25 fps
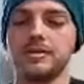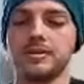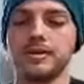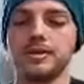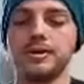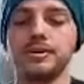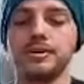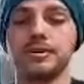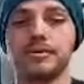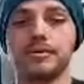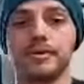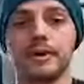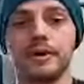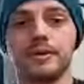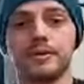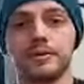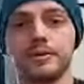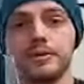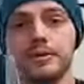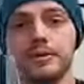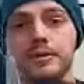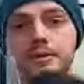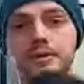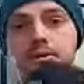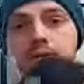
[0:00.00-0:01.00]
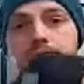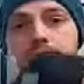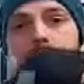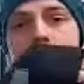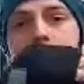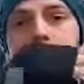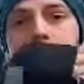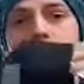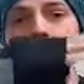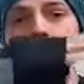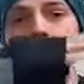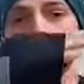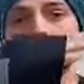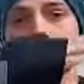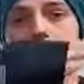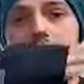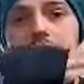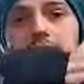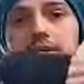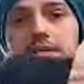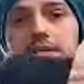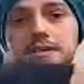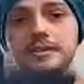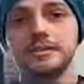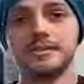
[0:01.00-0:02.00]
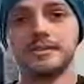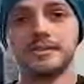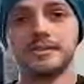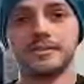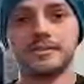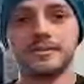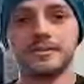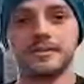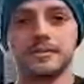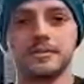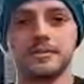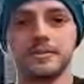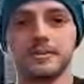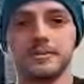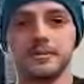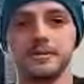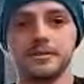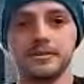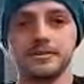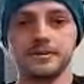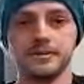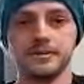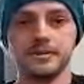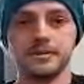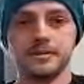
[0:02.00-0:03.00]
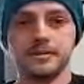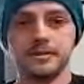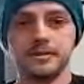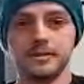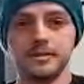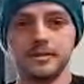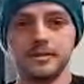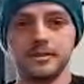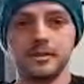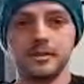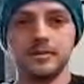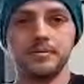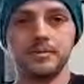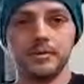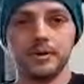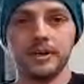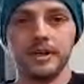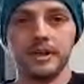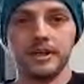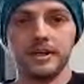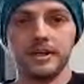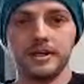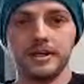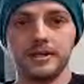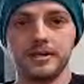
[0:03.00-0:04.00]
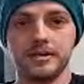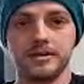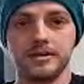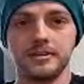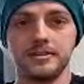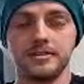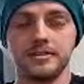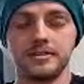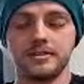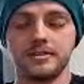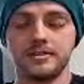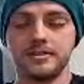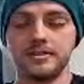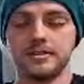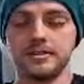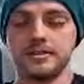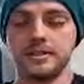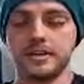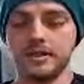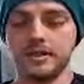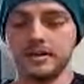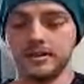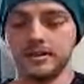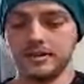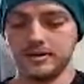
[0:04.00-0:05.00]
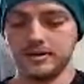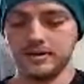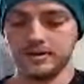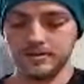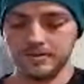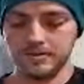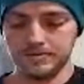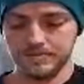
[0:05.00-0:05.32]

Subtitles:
When you go around the wrist, keep your hand tight here.